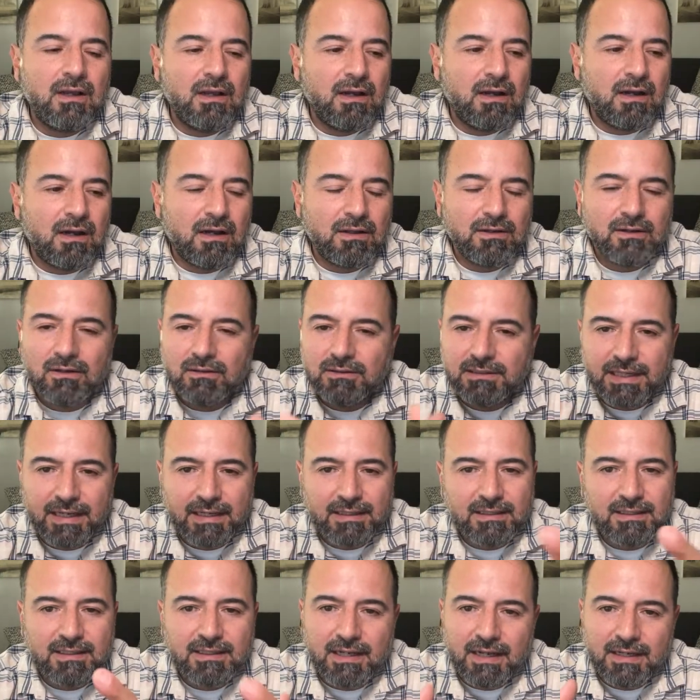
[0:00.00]
our
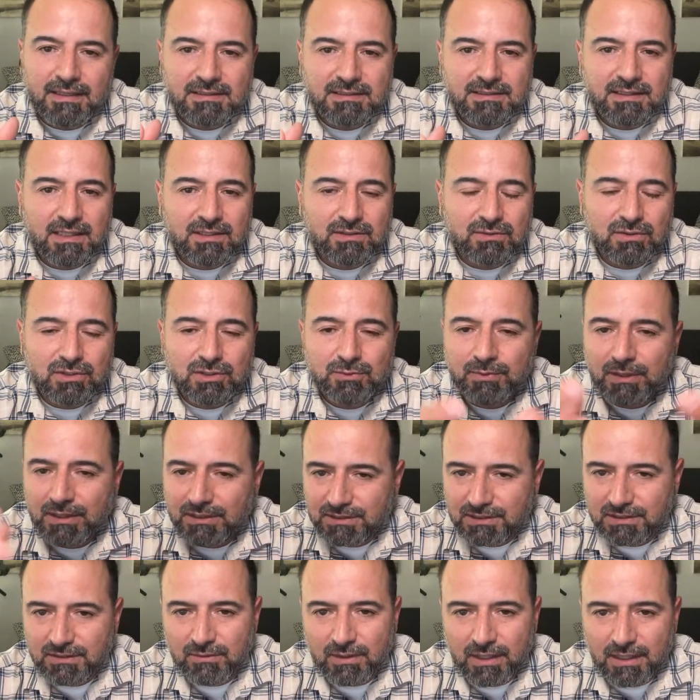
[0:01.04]
day-to-day schedule,
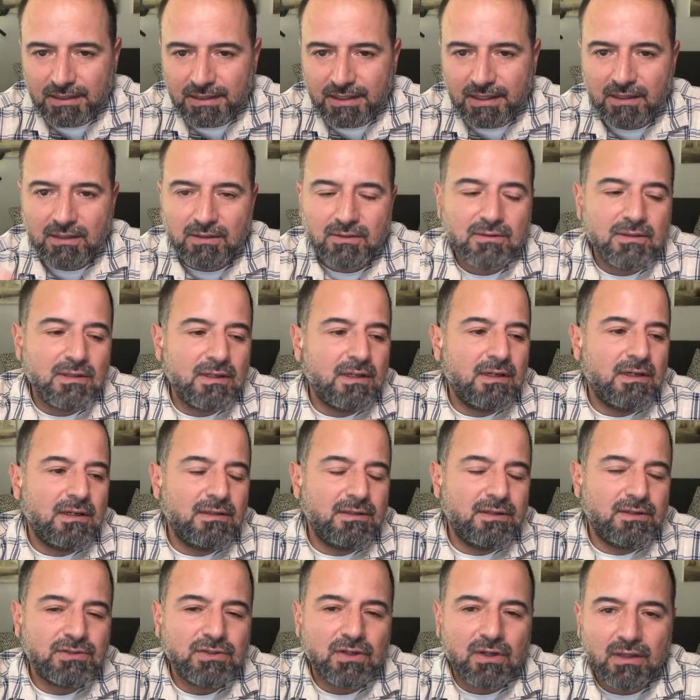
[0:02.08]
especially right now.
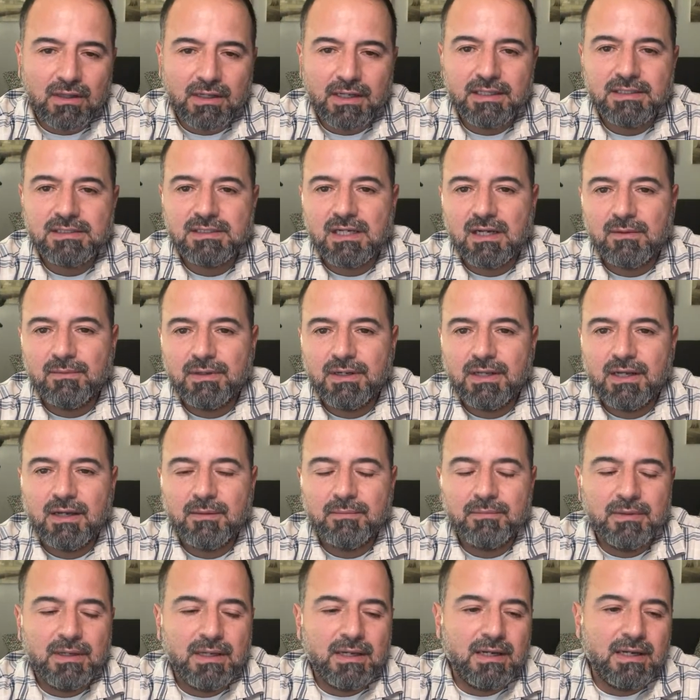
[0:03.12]
There's holidays coming
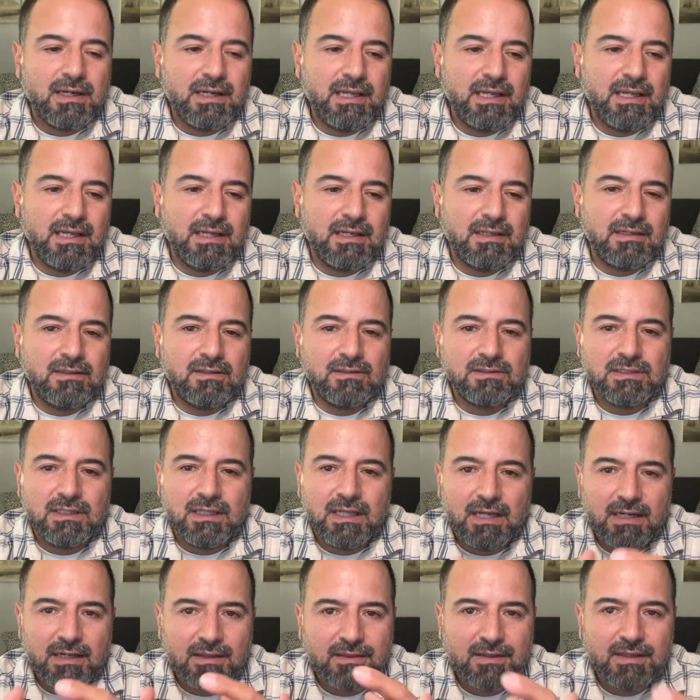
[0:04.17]
up, and there's a
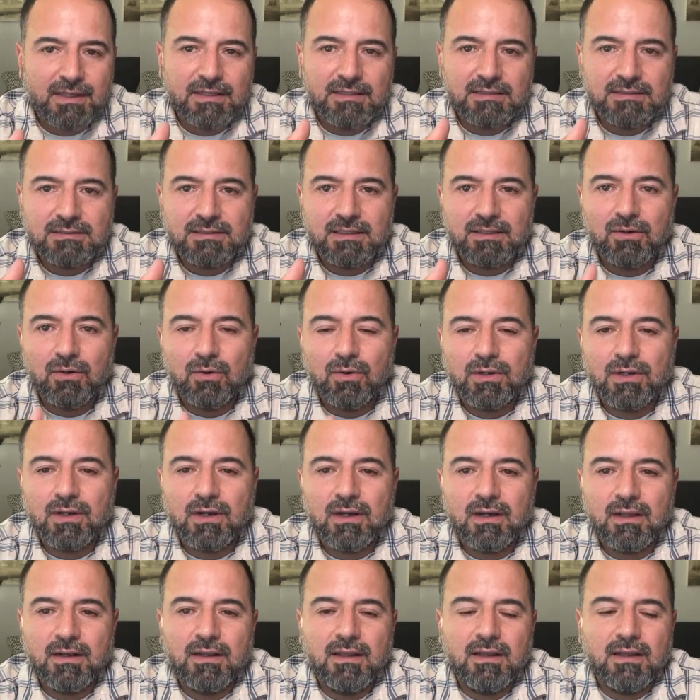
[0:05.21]
lot of things that going
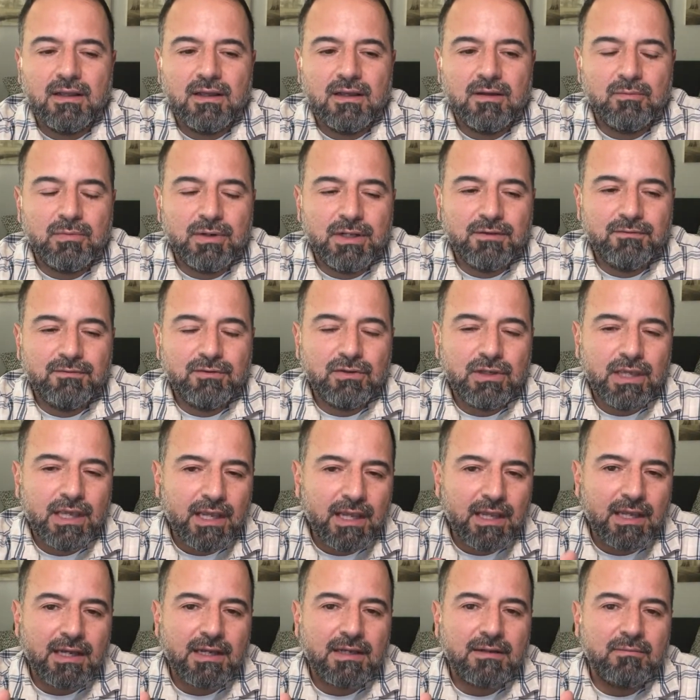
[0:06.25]
on. But if you
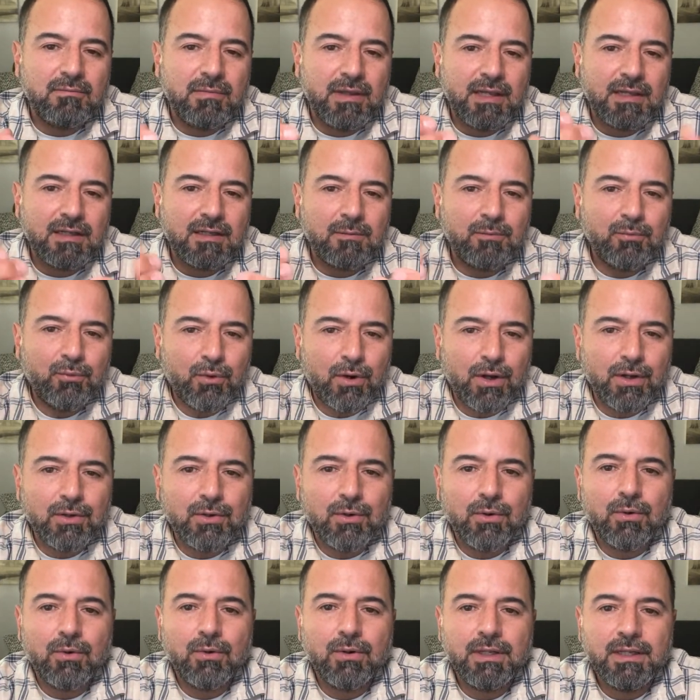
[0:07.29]
can, make it a
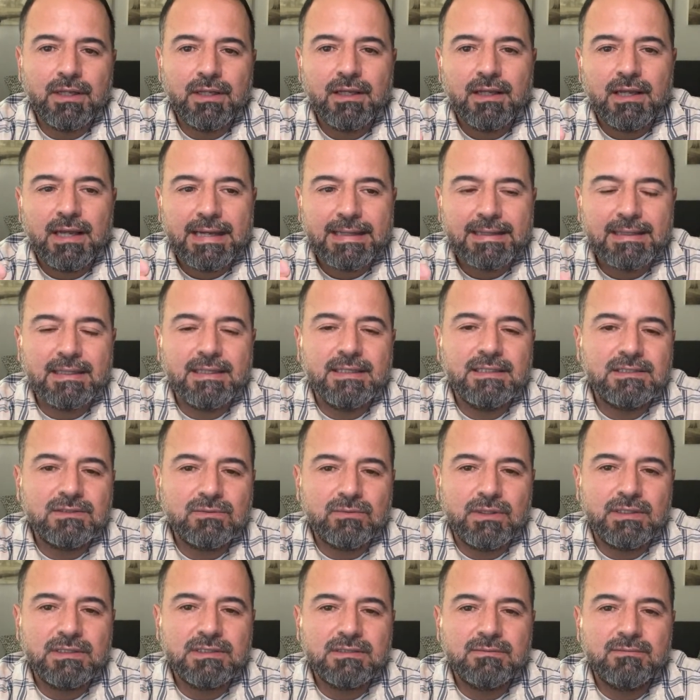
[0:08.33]
priority at least
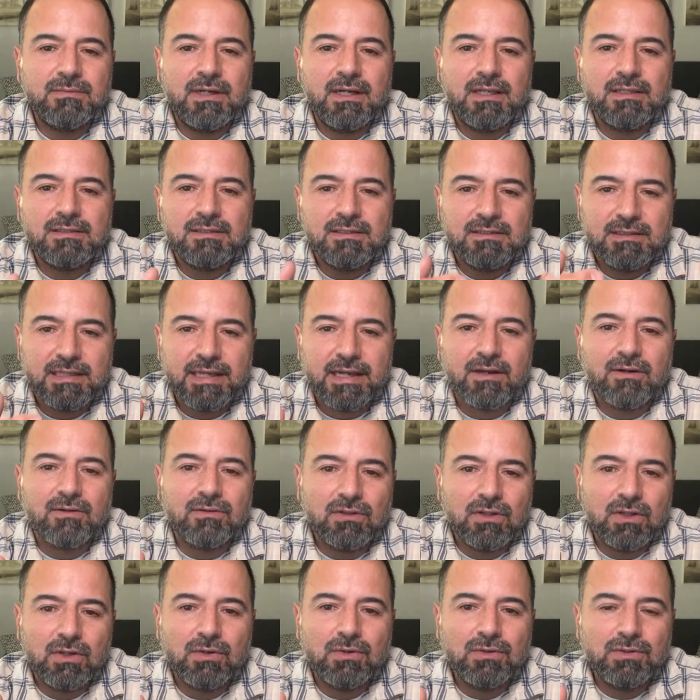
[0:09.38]
once a month to
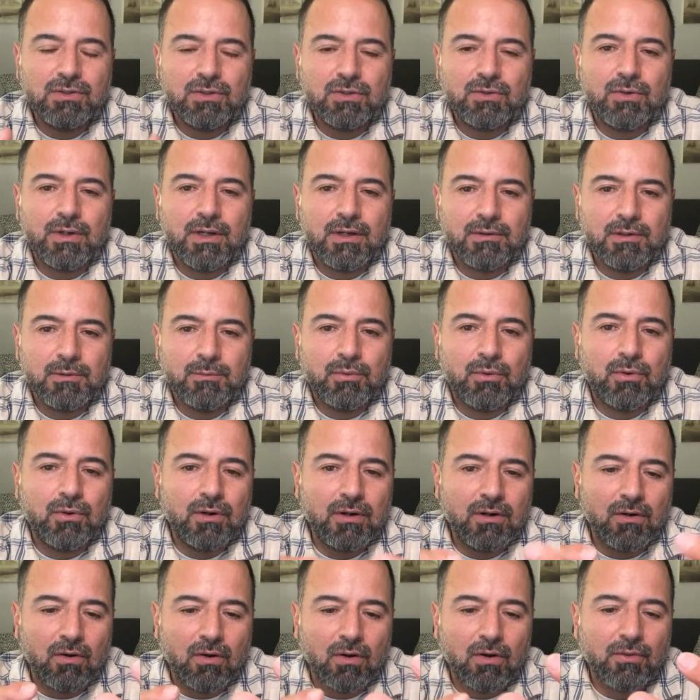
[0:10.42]
download your credit
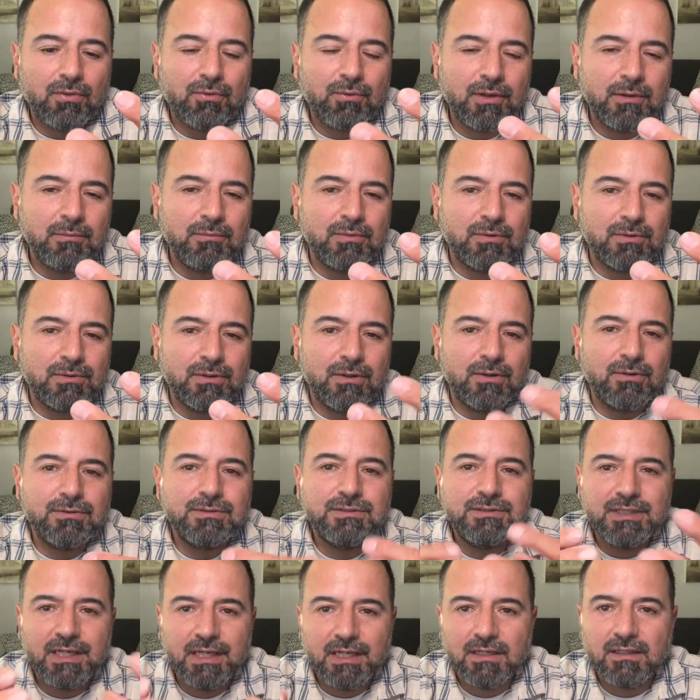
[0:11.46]
report, all three bureaus,
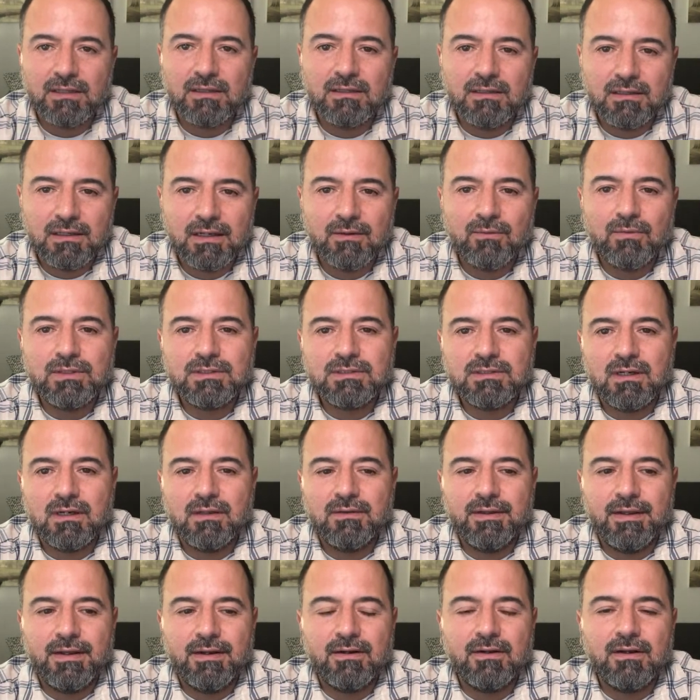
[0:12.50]
take a look at what's
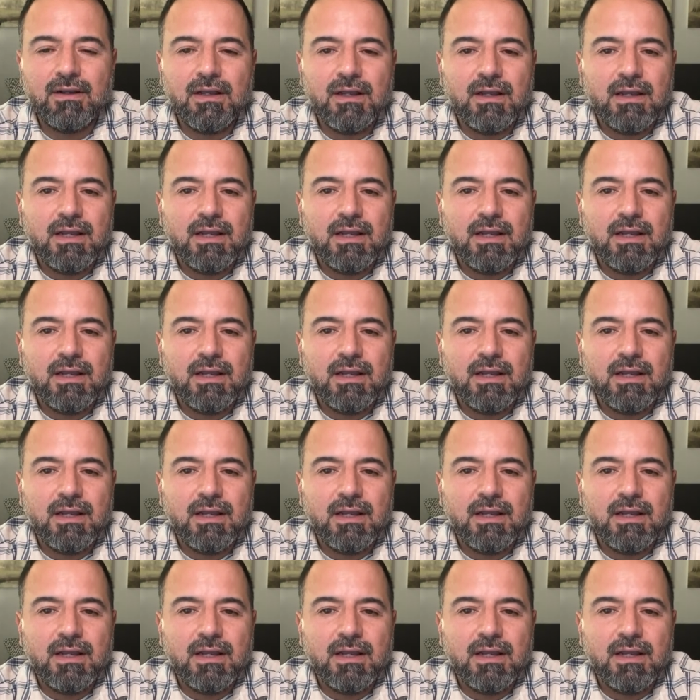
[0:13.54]
on there.